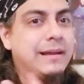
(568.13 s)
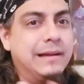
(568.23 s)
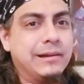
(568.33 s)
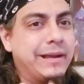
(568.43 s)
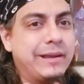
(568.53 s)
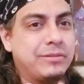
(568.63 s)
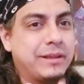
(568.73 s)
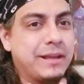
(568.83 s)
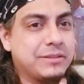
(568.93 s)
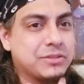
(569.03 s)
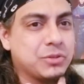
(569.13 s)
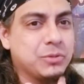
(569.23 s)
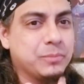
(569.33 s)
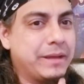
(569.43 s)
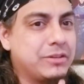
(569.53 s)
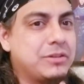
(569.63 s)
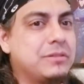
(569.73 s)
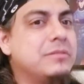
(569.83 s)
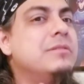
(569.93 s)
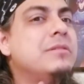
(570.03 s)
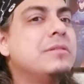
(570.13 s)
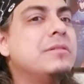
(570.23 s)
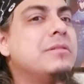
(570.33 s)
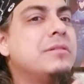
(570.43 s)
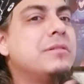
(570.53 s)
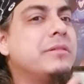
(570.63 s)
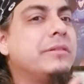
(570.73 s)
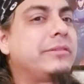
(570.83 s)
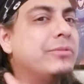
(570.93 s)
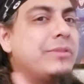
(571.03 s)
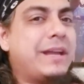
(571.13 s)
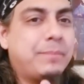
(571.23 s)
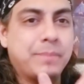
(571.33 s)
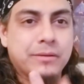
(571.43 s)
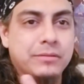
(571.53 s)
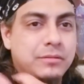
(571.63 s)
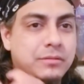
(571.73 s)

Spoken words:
I only got the Soul Patch. No neckbeard.